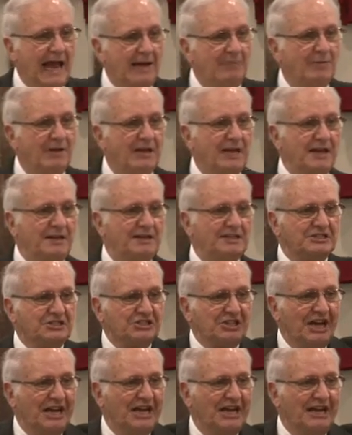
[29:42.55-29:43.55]
and begin to
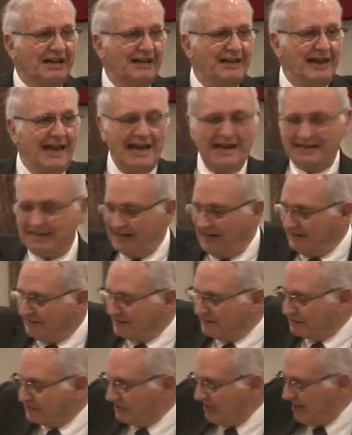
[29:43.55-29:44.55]
sing and
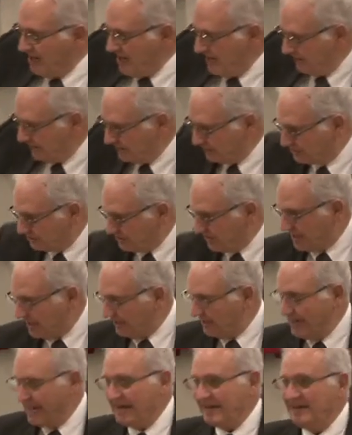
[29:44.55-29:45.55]
take the stave and stick
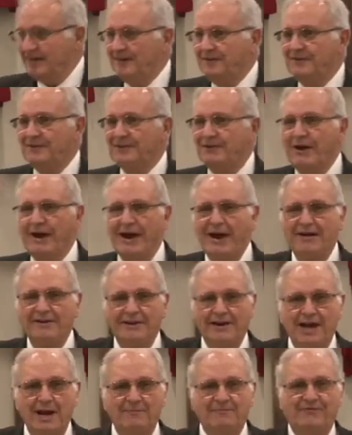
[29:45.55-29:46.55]
it down into the
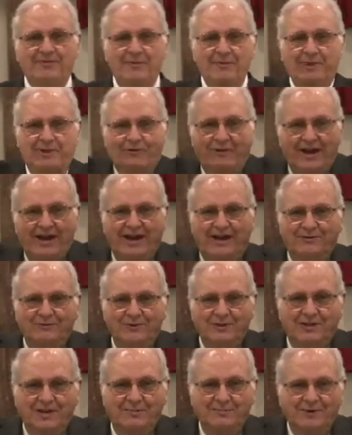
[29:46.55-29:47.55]
ground, and up from the
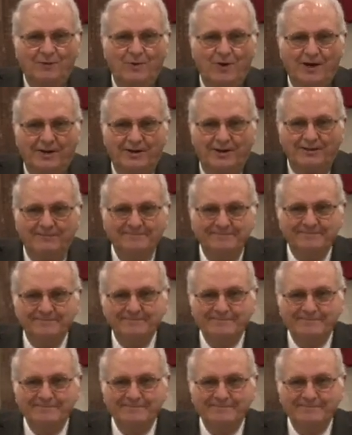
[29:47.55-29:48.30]
ground would come the water.